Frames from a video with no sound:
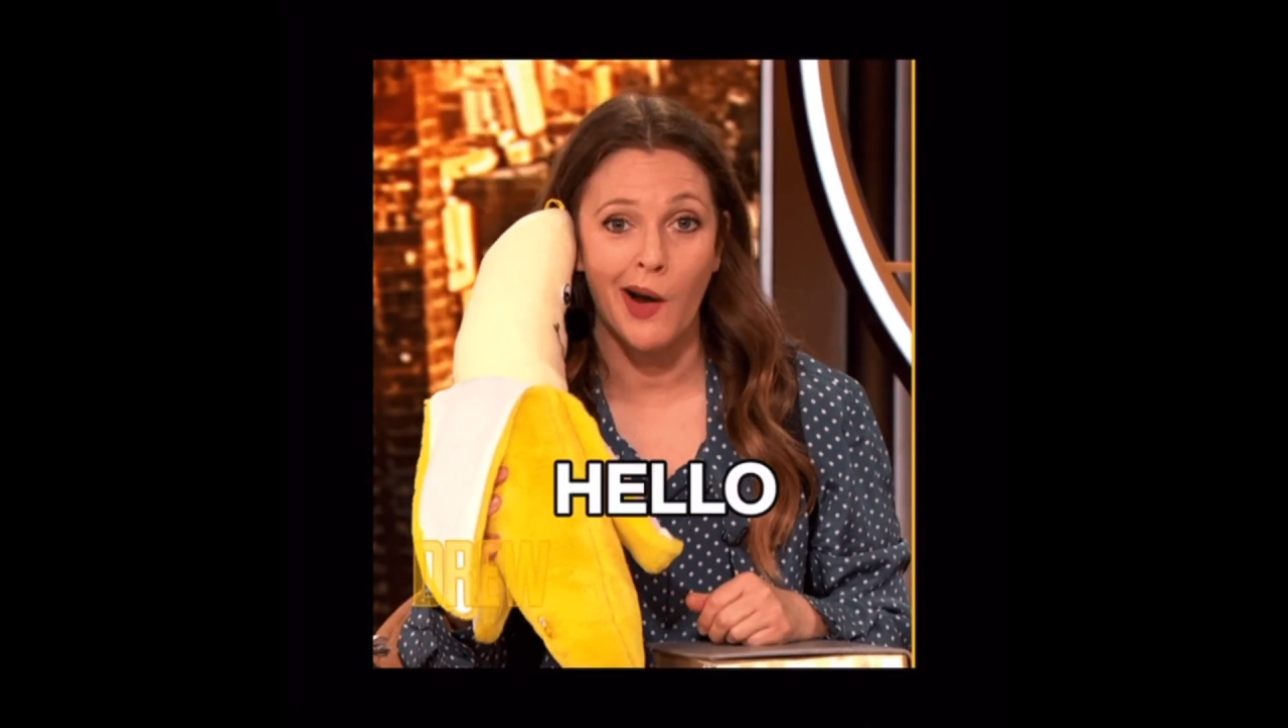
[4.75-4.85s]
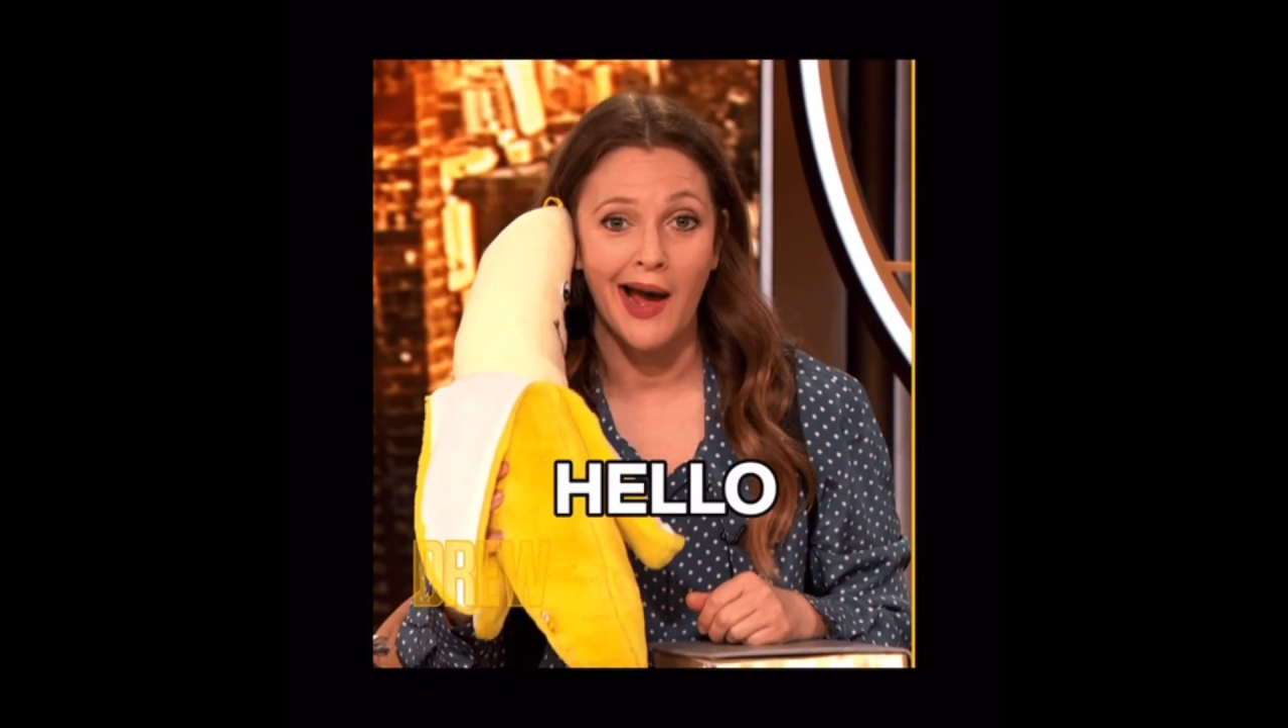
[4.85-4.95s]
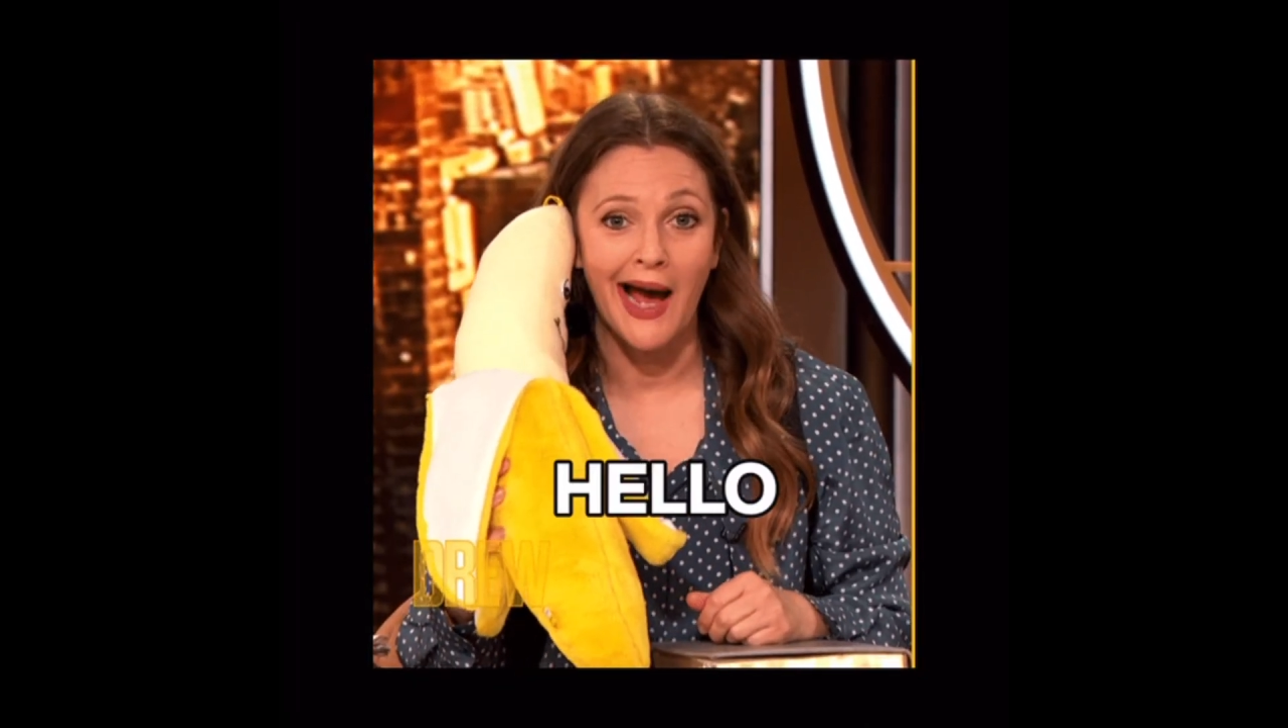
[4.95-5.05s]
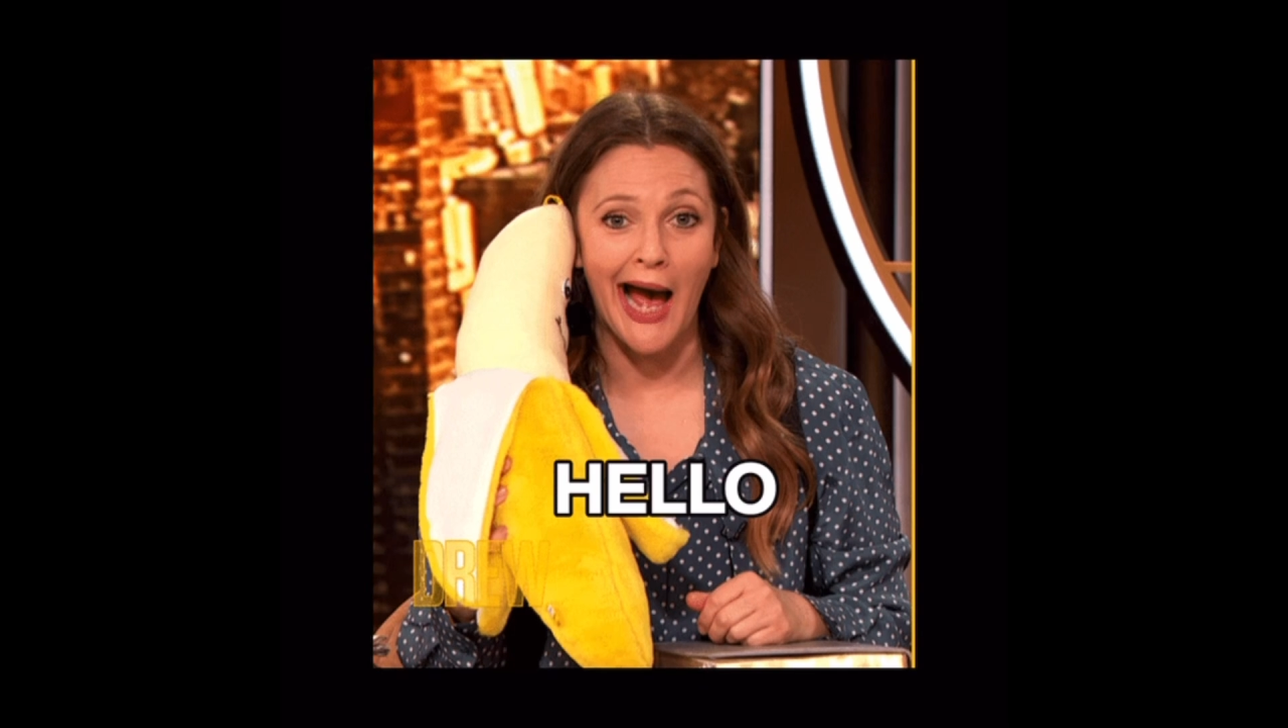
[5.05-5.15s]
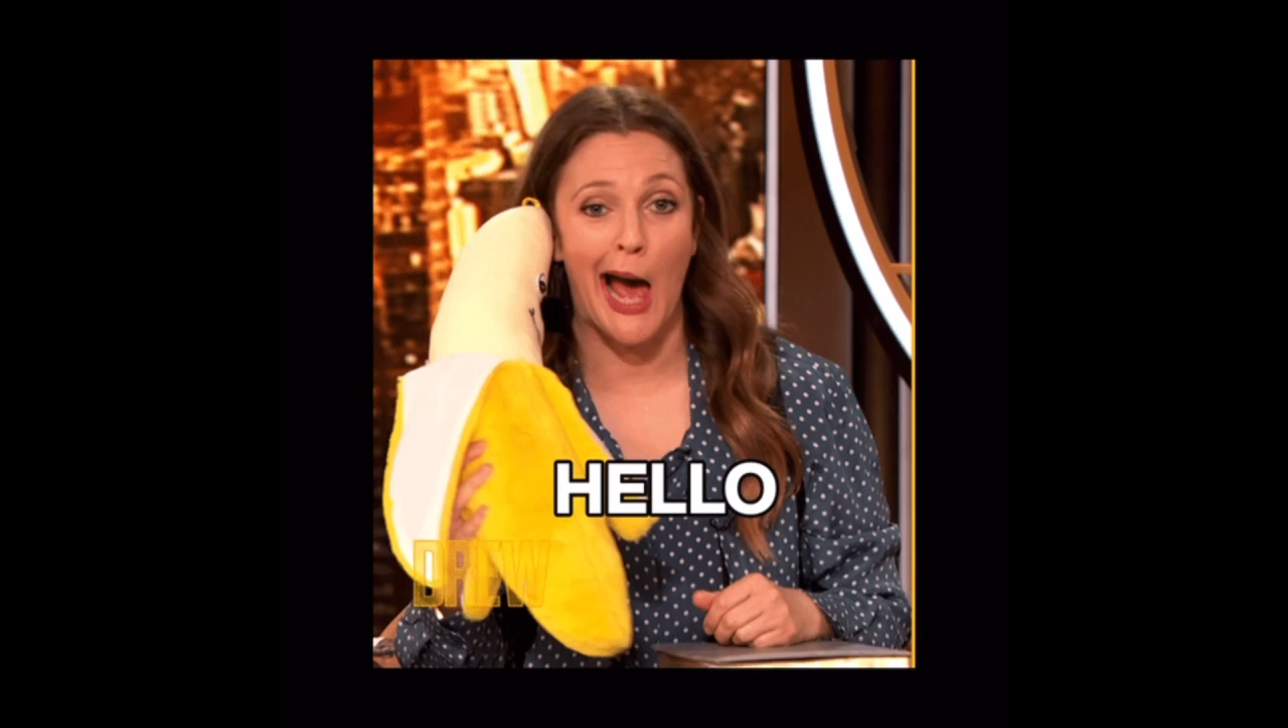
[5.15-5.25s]

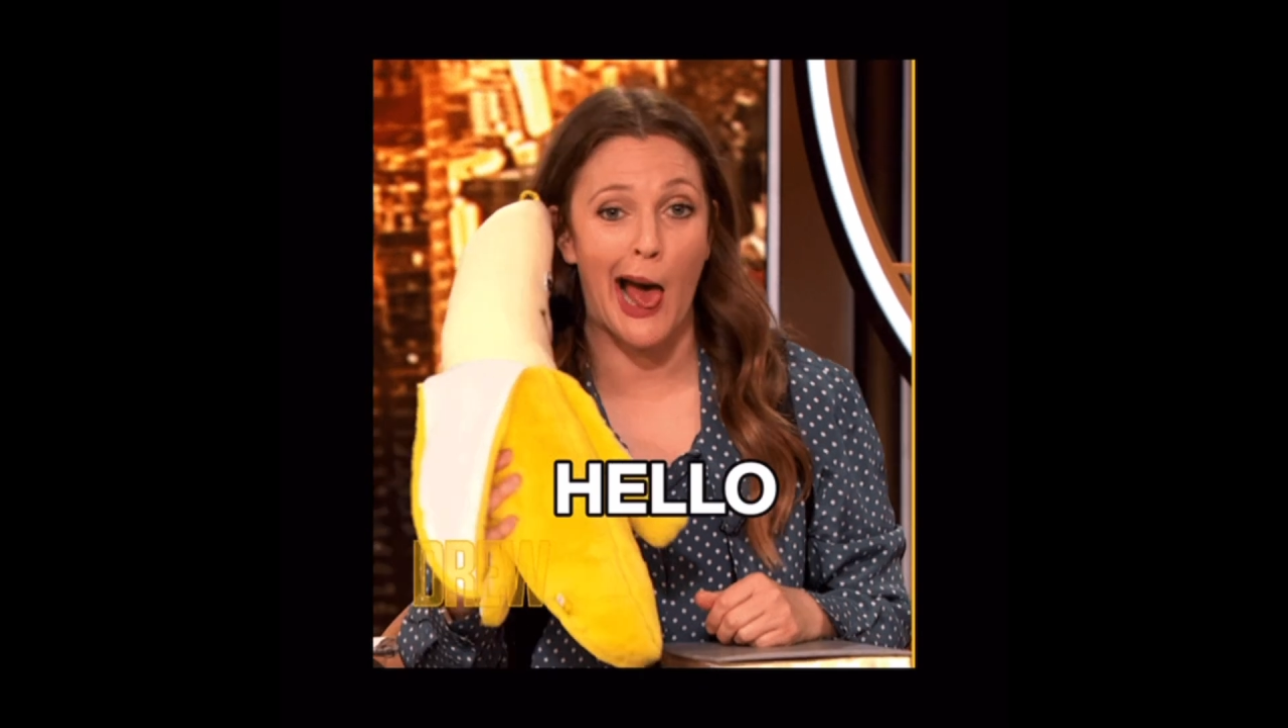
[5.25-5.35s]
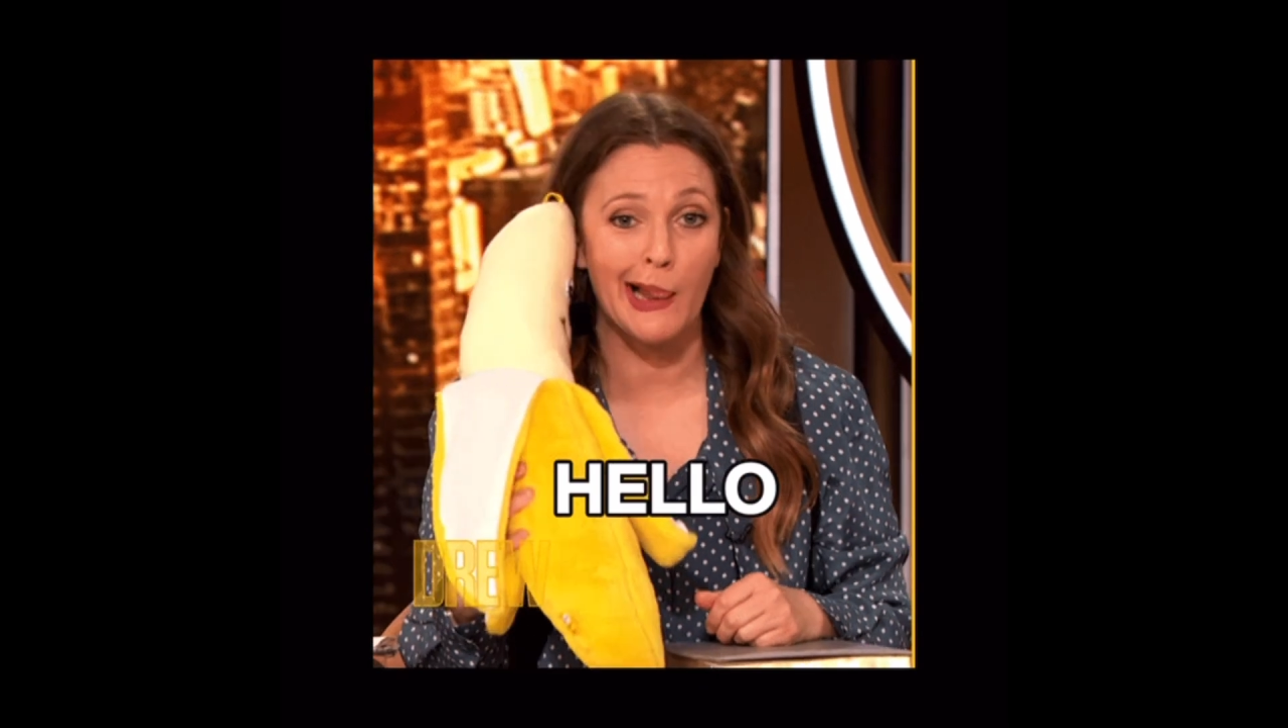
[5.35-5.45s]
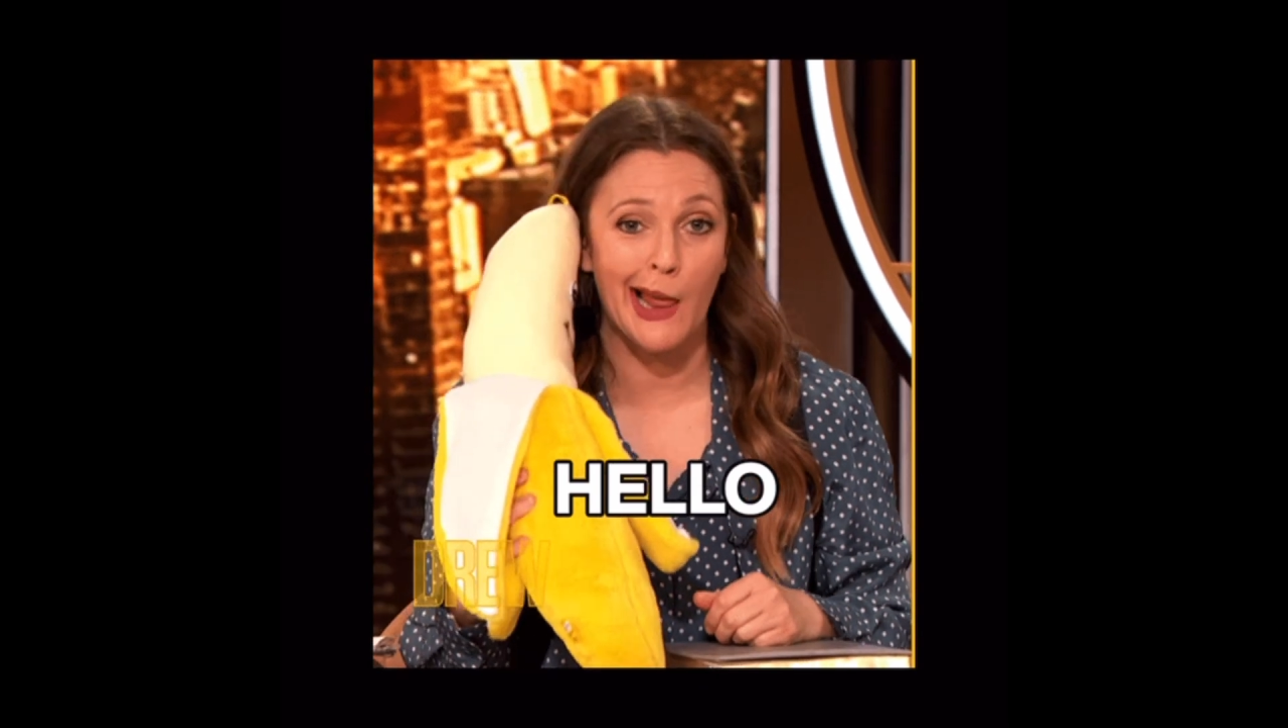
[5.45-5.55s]
with an